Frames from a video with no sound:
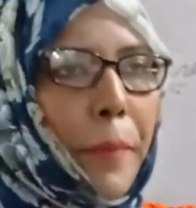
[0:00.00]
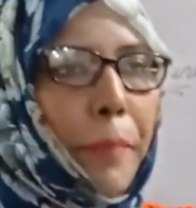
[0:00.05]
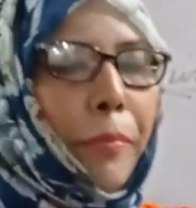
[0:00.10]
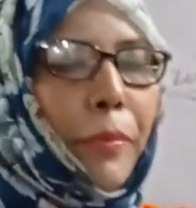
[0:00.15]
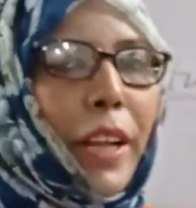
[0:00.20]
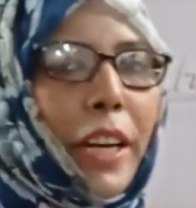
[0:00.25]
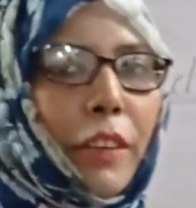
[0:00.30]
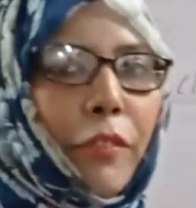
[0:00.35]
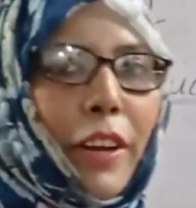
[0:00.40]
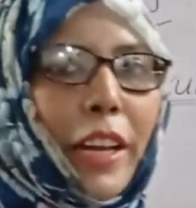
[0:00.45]

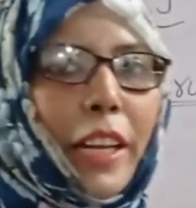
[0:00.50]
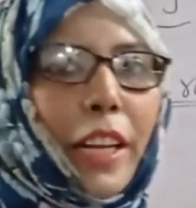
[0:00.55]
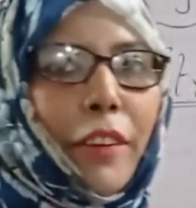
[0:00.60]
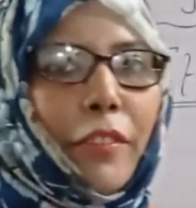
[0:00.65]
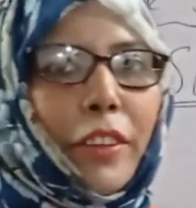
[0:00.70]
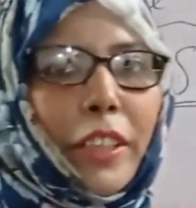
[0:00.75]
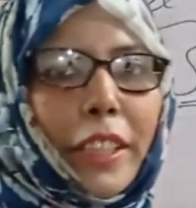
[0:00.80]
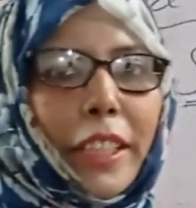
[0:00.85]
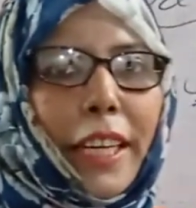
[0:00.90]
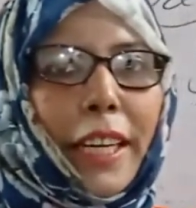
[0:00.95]
that
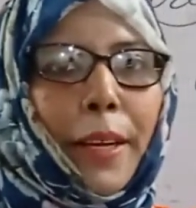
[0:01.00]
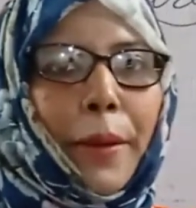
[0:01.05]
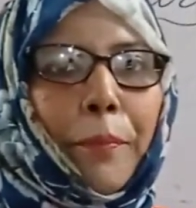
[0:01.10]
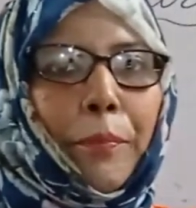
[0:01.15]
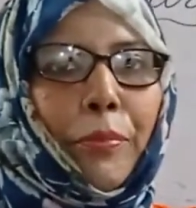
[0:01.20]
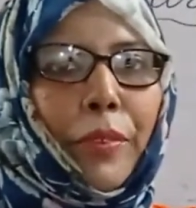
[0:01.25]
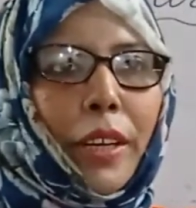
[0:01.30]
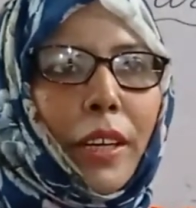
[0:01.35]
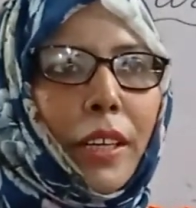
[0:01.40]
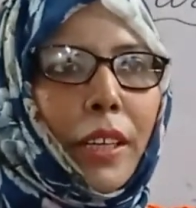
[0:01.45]
whenever
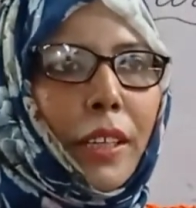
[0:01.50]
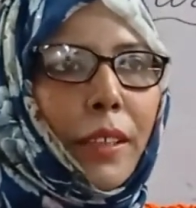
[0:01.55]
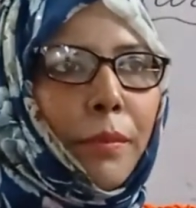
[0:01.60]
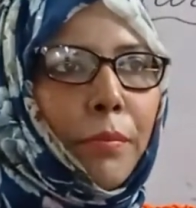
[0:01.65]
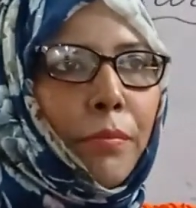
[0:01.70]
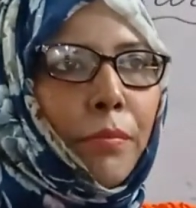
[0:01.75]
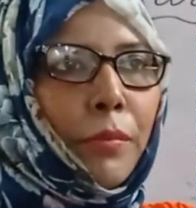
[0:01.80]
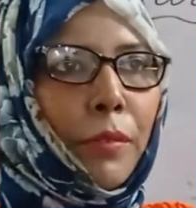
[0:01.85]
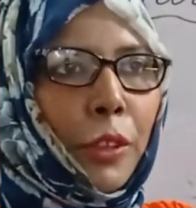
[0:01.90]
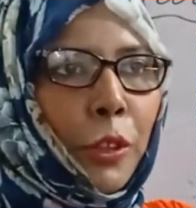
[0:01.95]

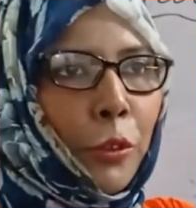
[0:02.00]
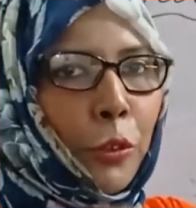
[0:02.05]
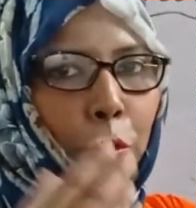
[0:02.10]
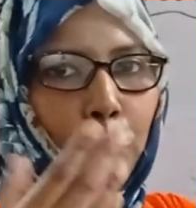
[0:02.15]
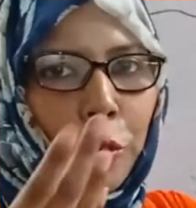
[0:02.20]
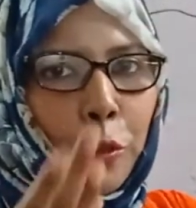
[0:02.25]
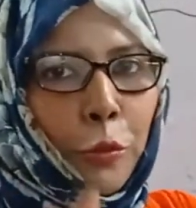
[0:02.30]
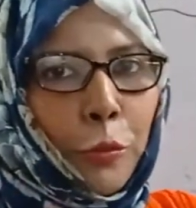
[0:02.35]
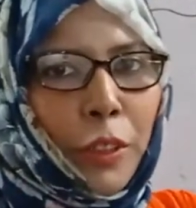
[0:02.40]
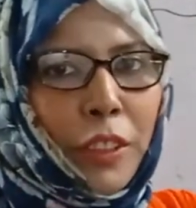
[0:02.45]
they
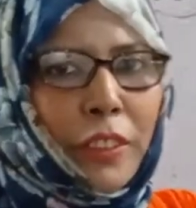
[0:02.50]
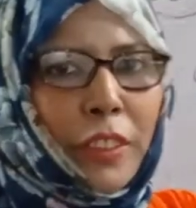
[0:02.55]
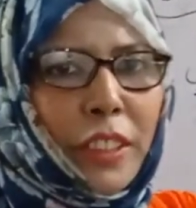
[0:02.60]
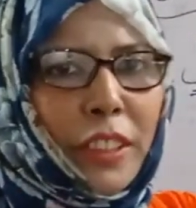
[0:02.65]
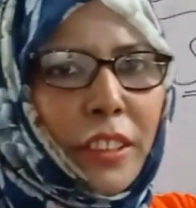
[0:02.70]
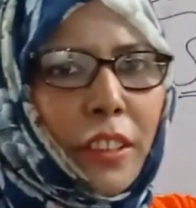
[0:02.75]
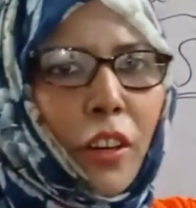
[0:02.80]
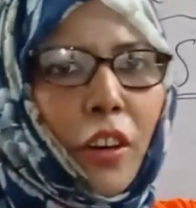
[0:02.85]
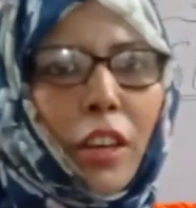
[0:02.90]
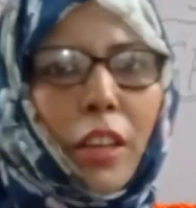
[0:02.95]
used to visit
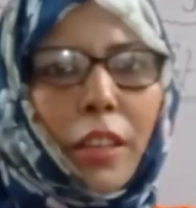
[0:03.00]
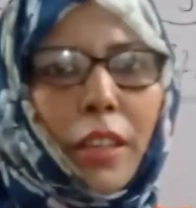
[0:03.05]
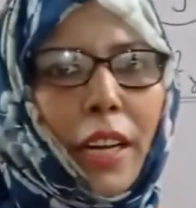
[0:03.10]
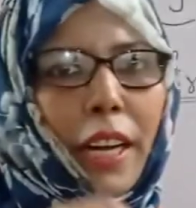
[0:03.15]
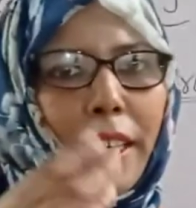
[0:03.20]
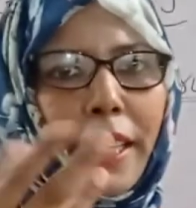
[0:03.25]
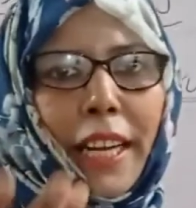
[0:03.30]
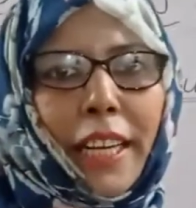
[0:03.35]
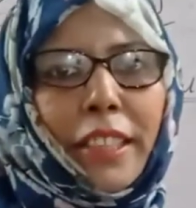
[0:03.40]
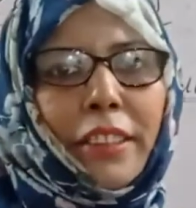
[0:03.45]
or
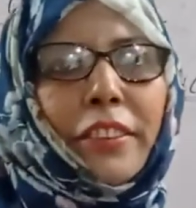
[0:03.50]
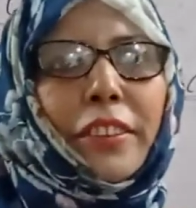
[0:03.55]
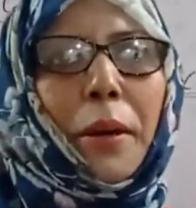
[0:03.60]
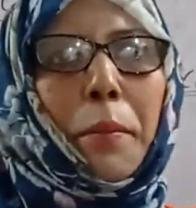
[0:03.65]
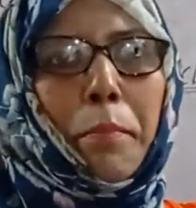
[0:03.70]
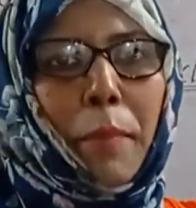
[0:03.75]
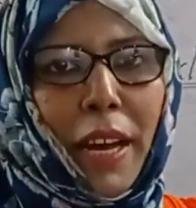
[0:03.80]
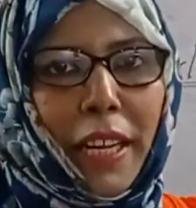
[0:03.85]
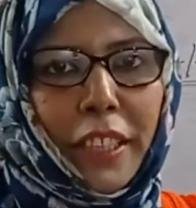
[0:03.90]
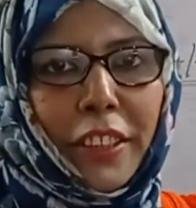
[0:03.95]
attend
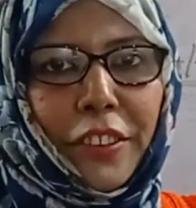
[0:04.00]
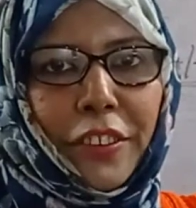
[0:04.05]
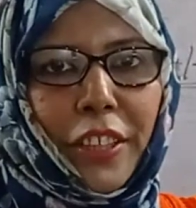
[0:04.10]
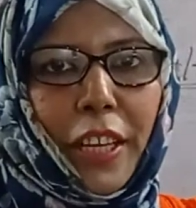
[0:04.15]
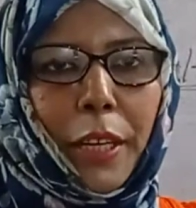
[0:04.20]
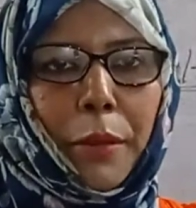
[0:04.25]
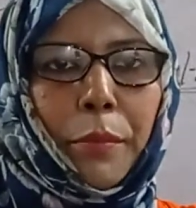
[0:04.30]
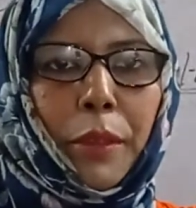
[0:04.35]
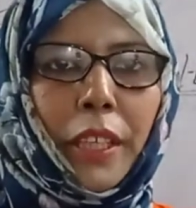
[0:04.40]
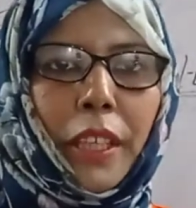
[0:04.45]
some marriage
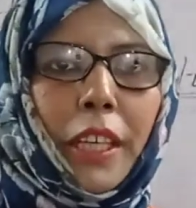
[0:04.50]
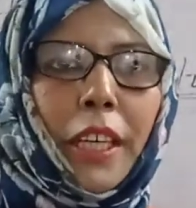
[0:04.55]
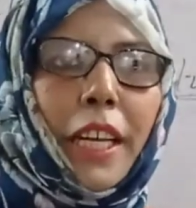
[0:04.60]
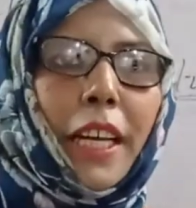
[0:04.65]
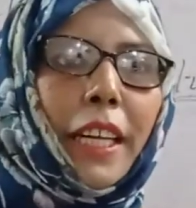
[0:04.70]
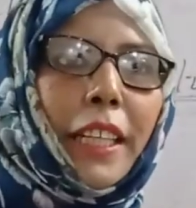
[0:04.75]
ceremony,